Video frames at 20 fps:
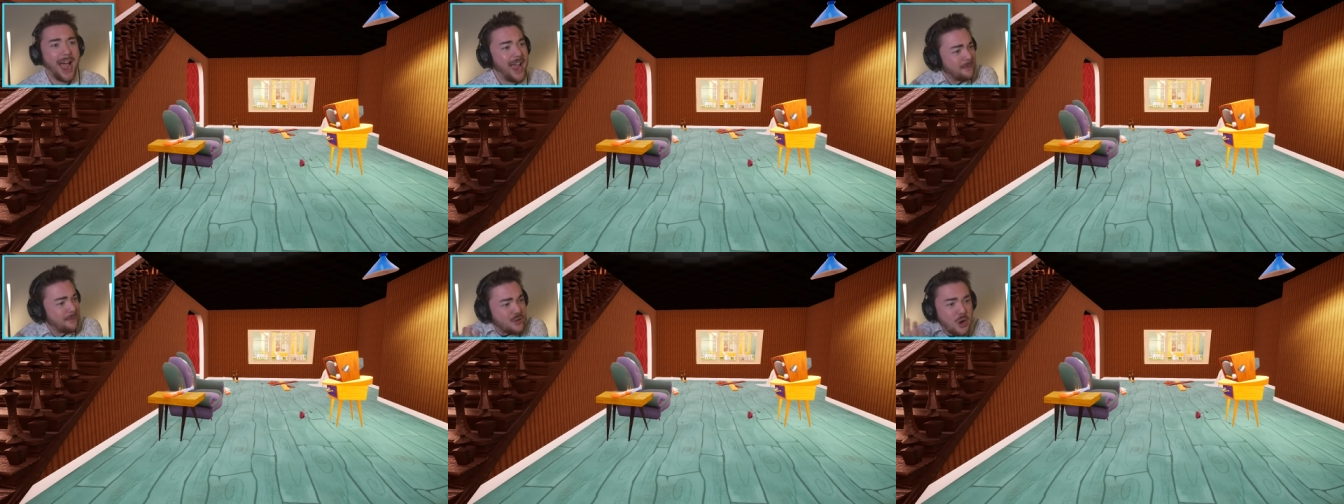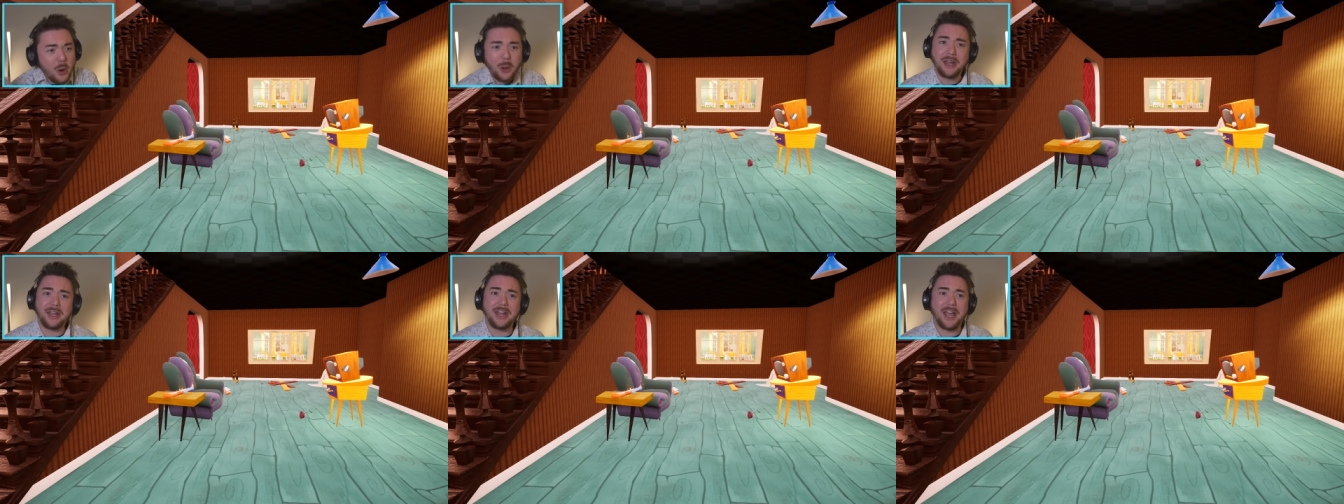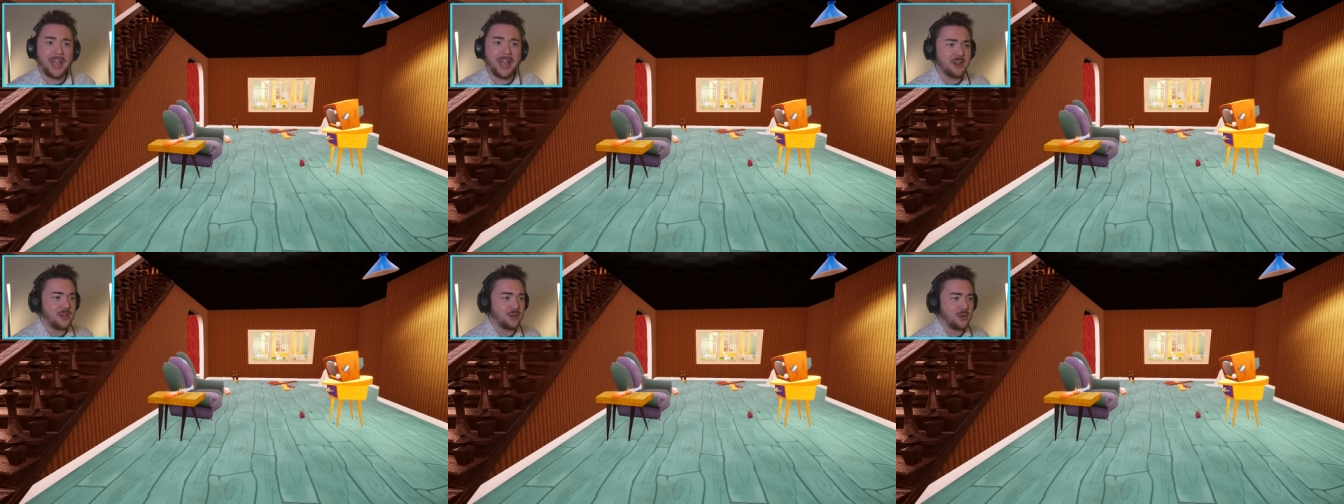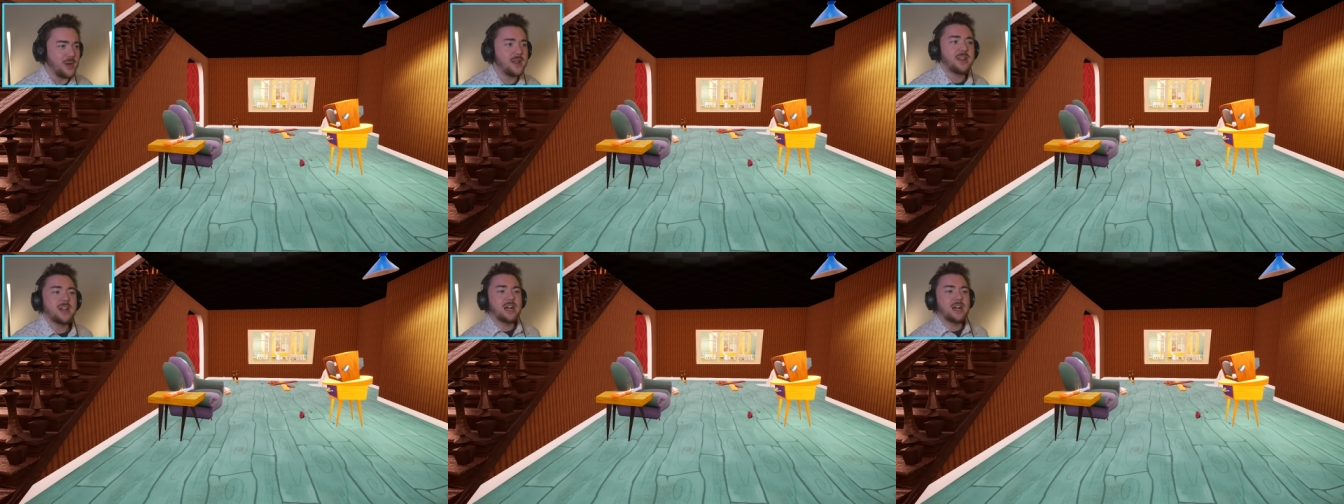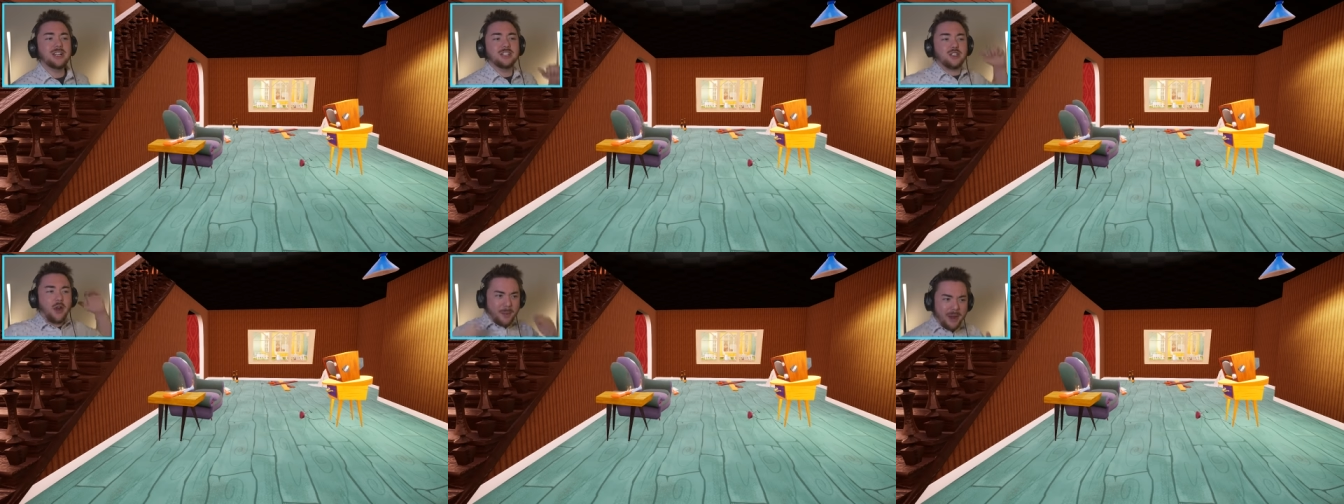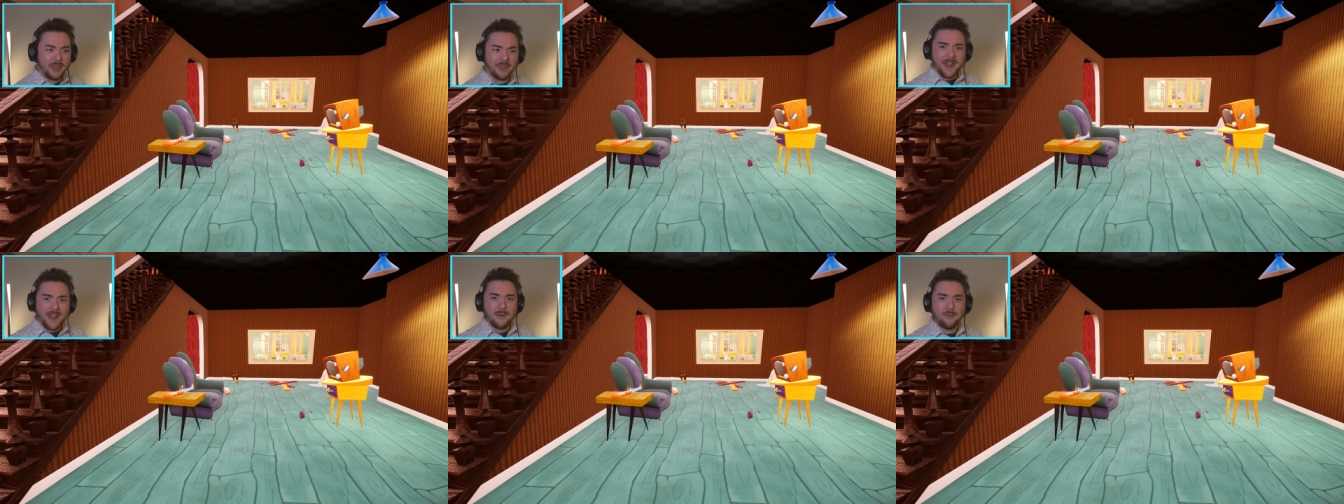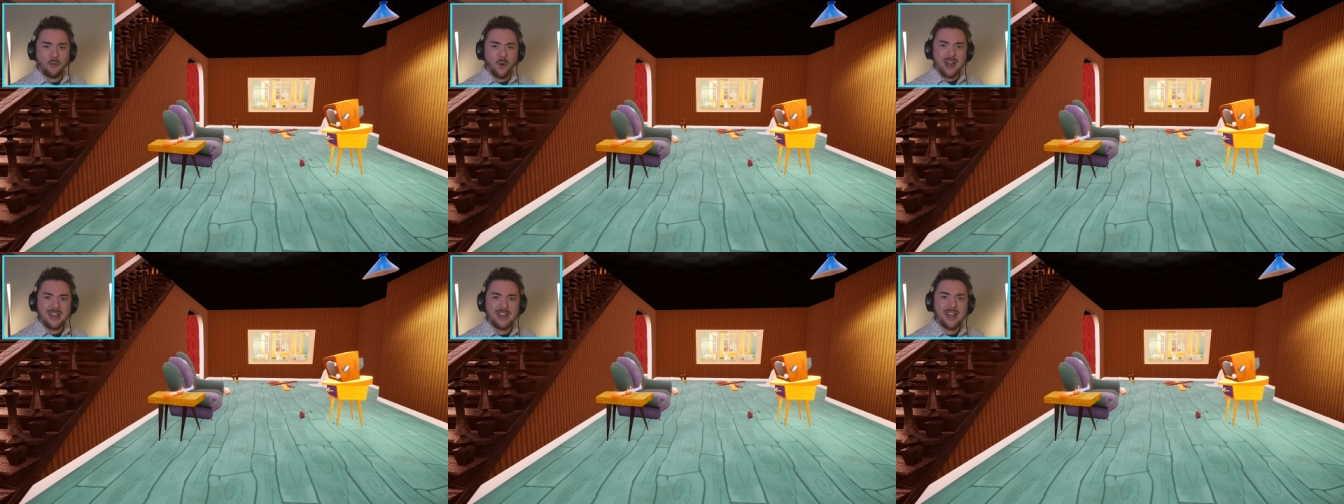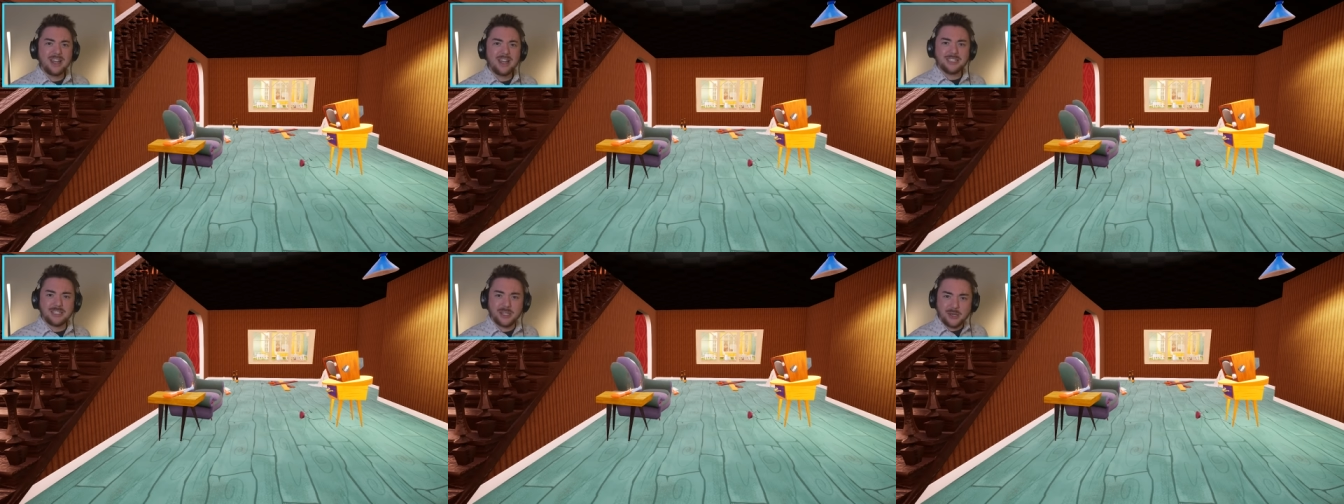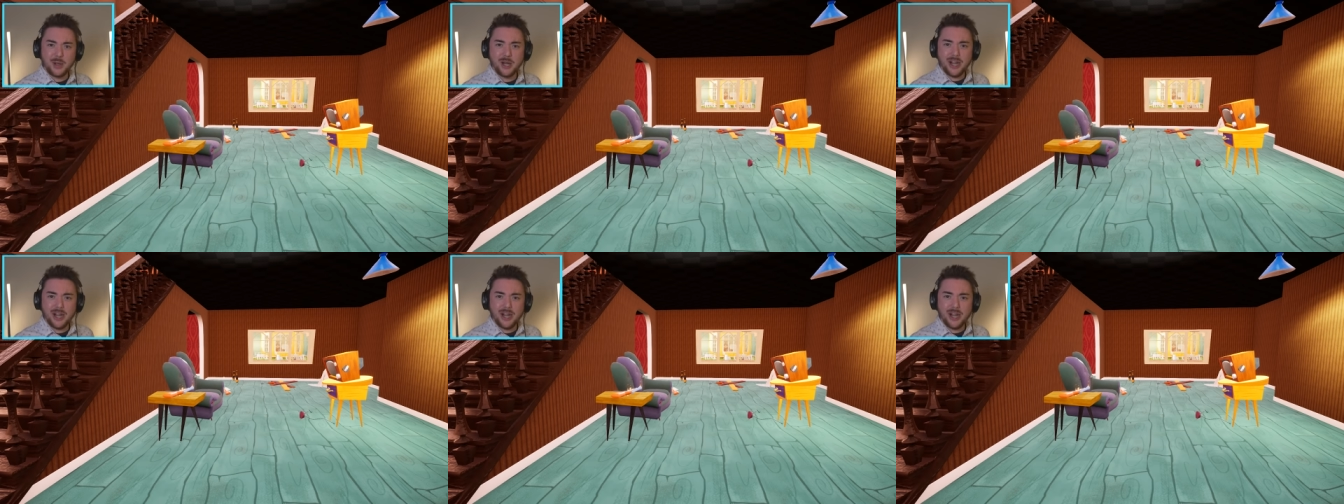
I have no idea how you do it, so I'm gonna think of one to do